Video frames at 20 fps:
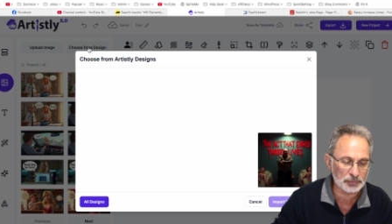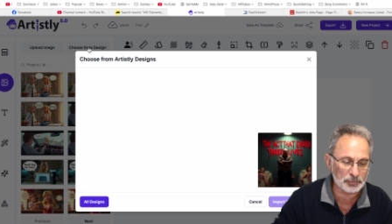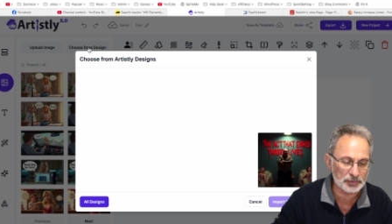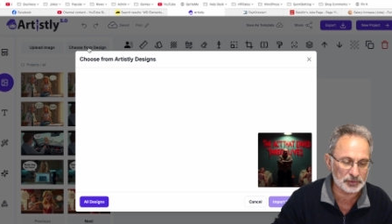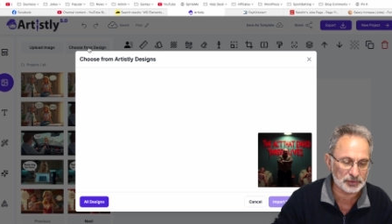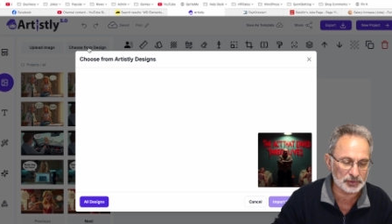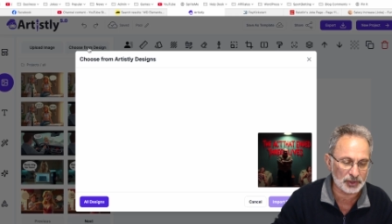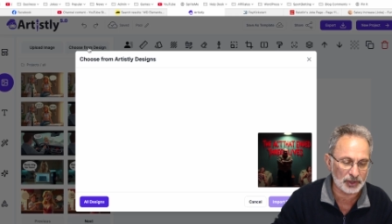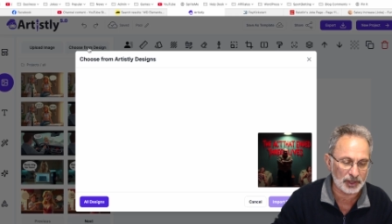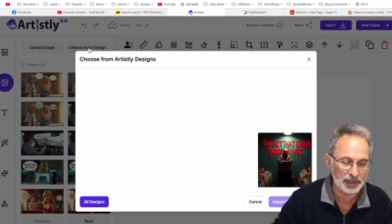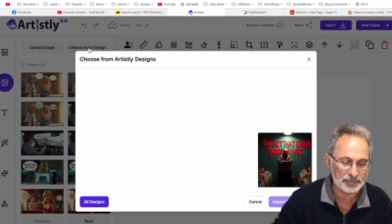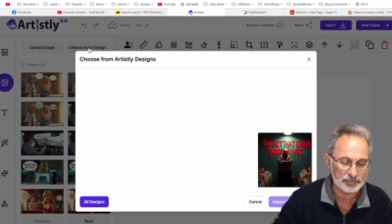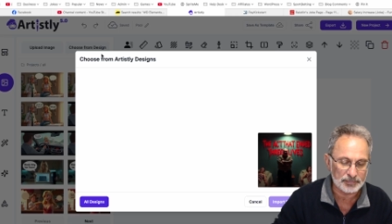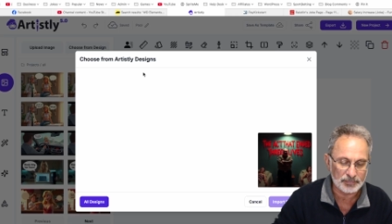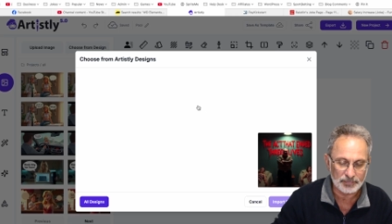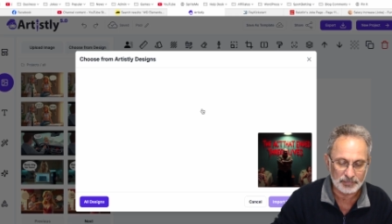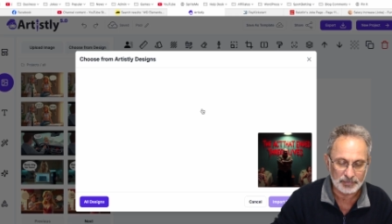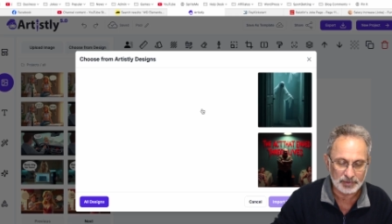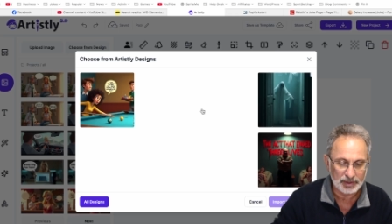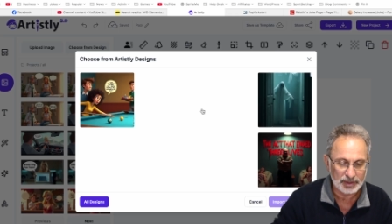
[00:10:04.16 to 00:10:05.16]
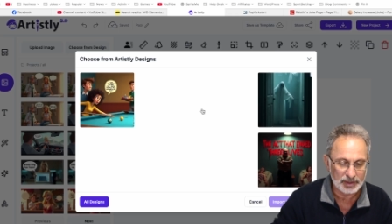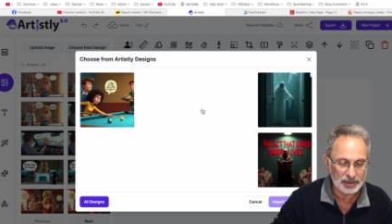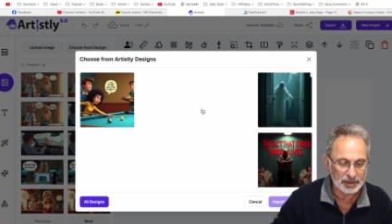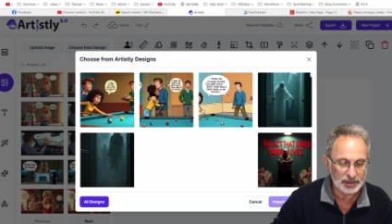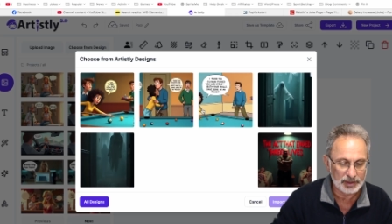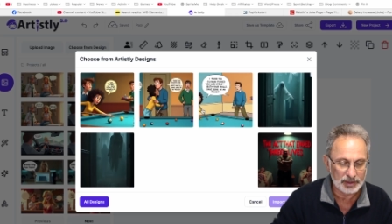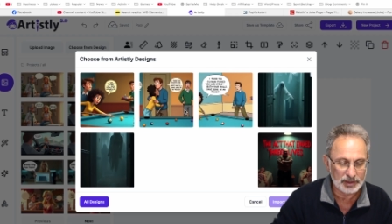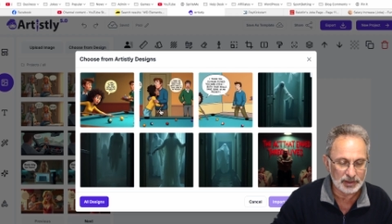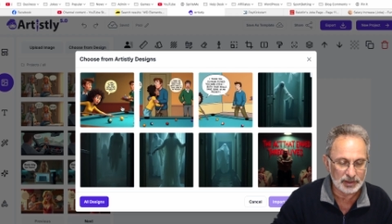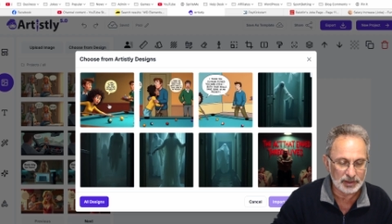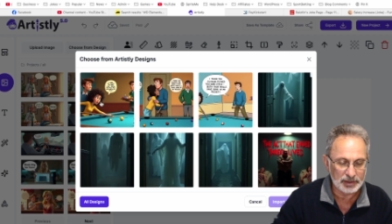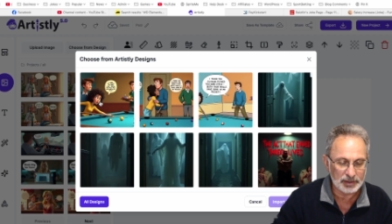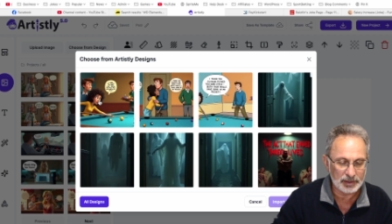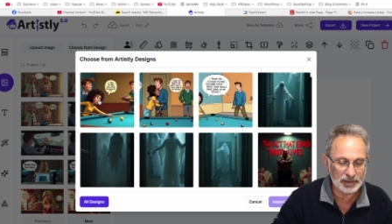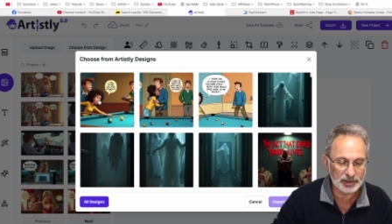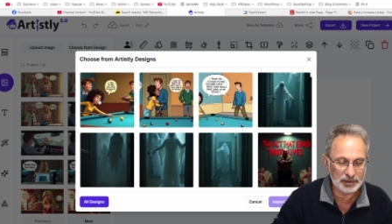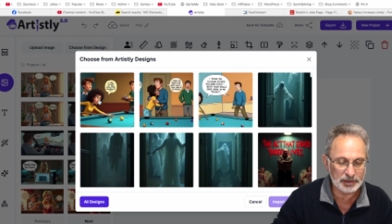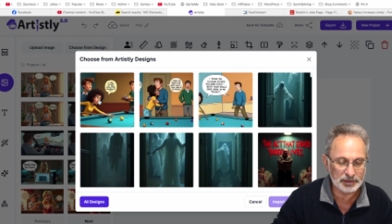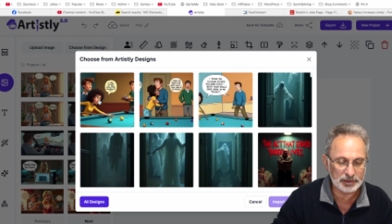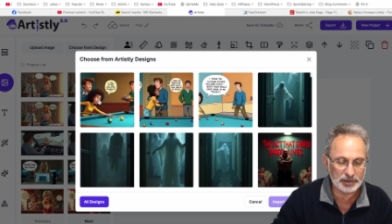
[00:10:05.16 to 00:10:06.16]
design.
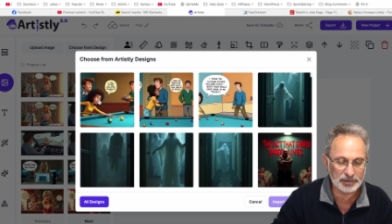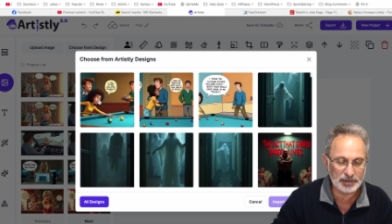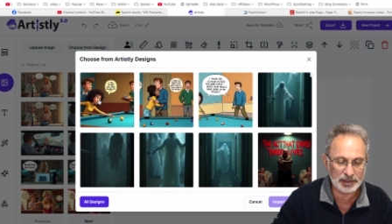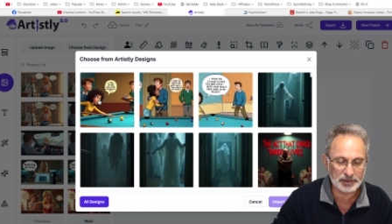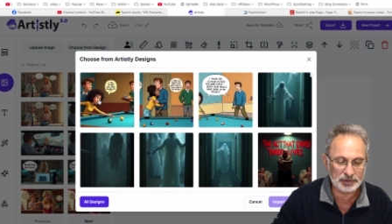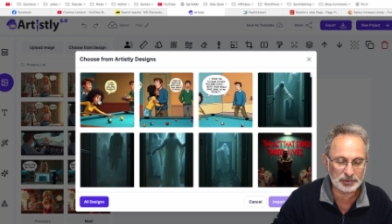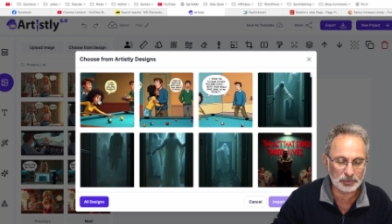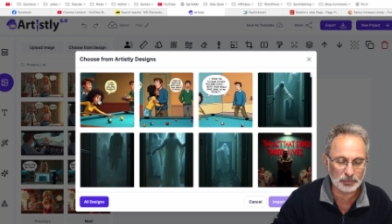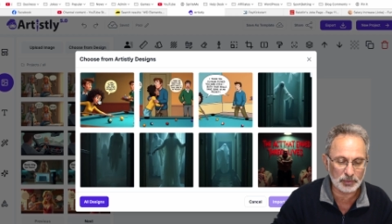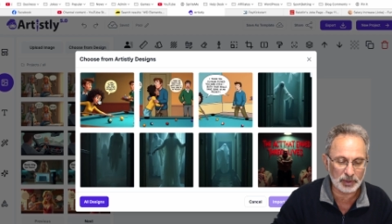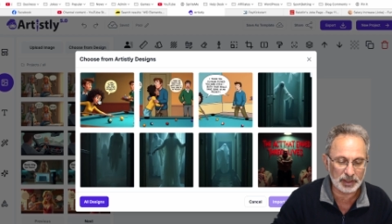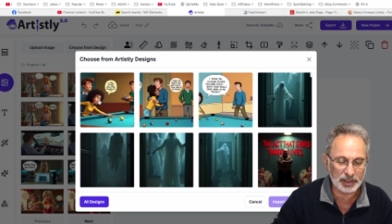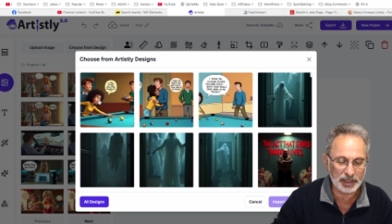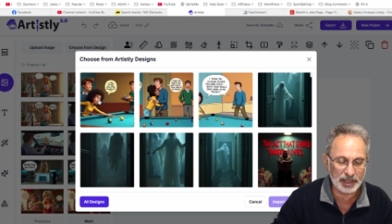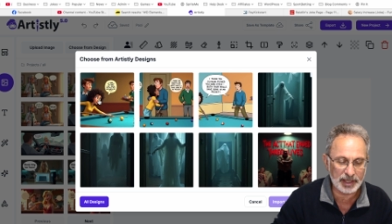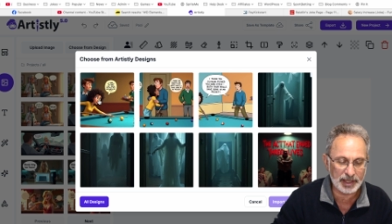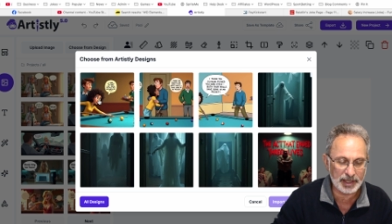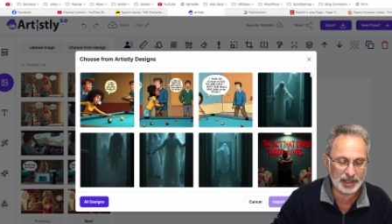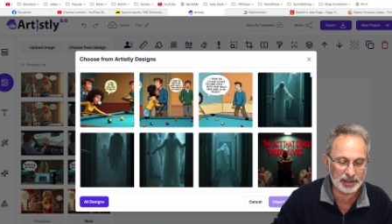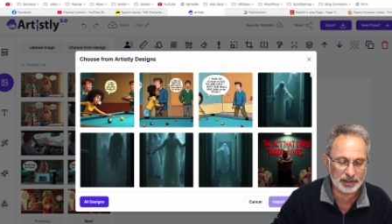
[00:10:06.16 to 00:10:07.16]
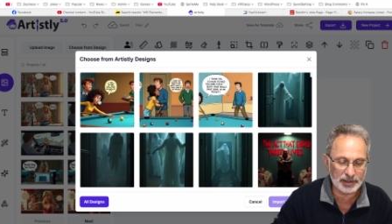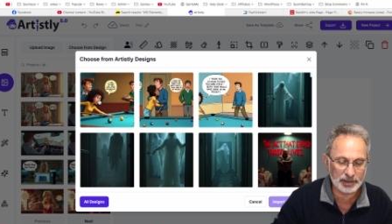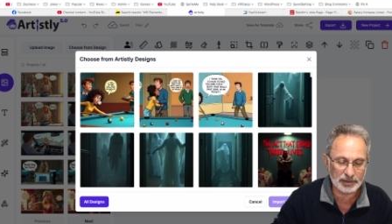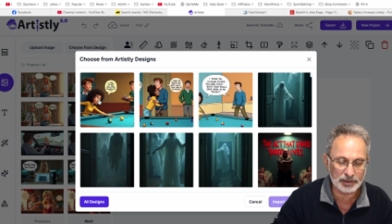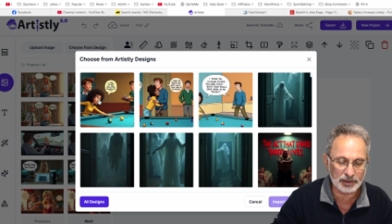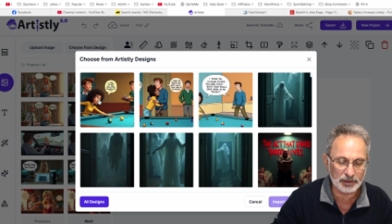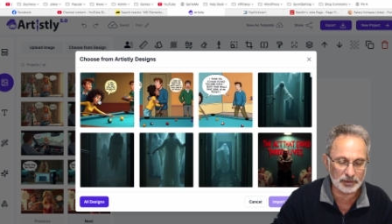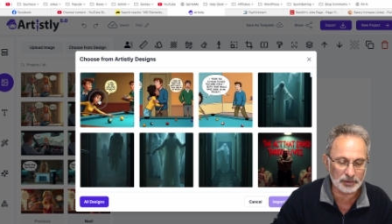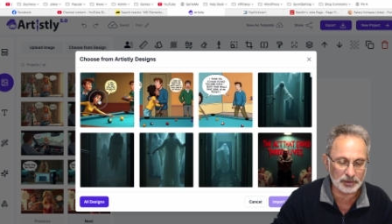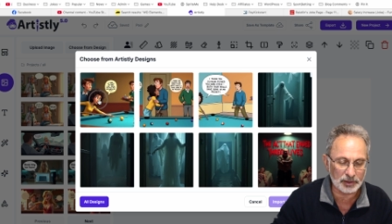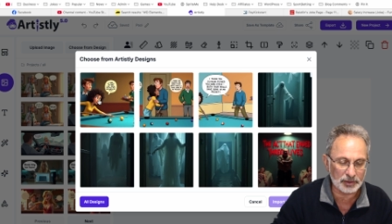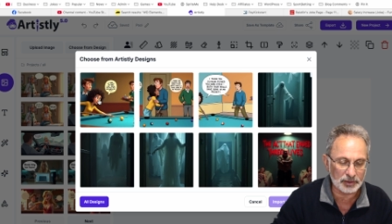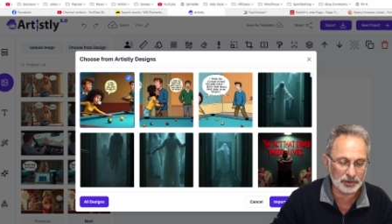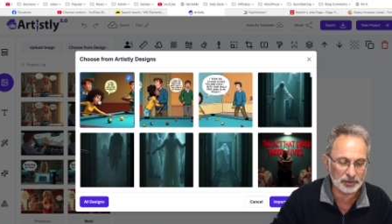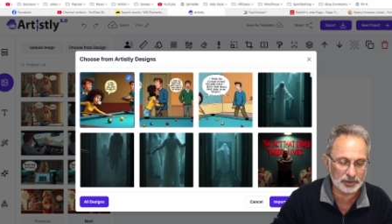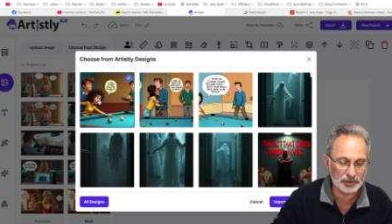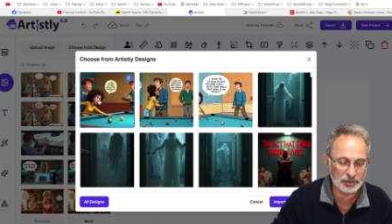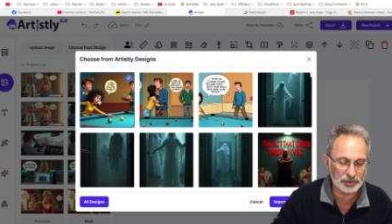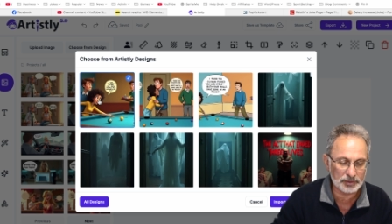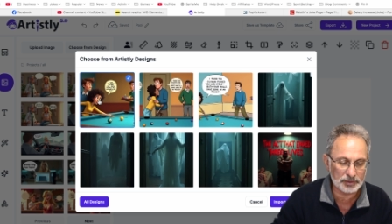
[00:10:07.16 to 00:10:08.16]
So that's the one there that I'm going to
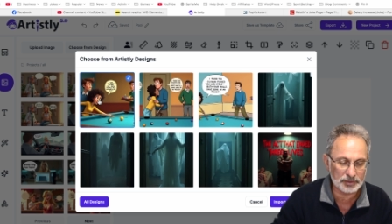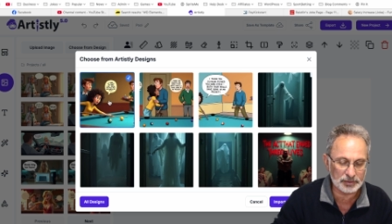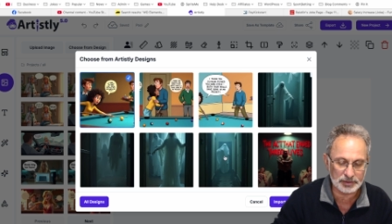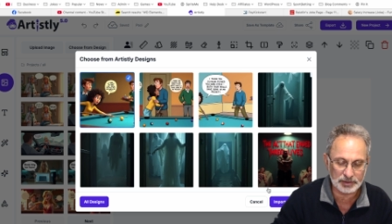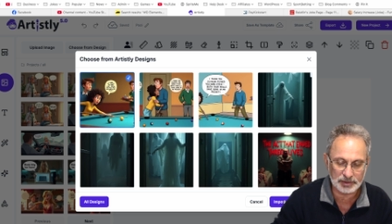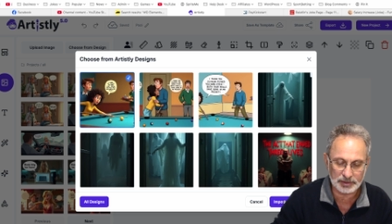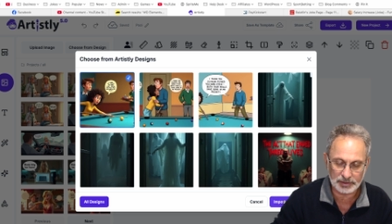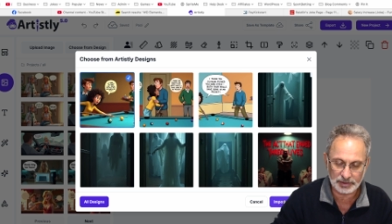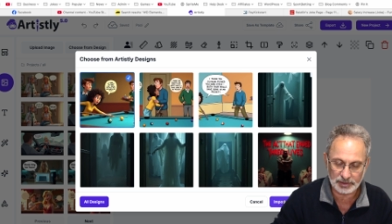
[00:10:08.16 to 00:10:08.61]
use.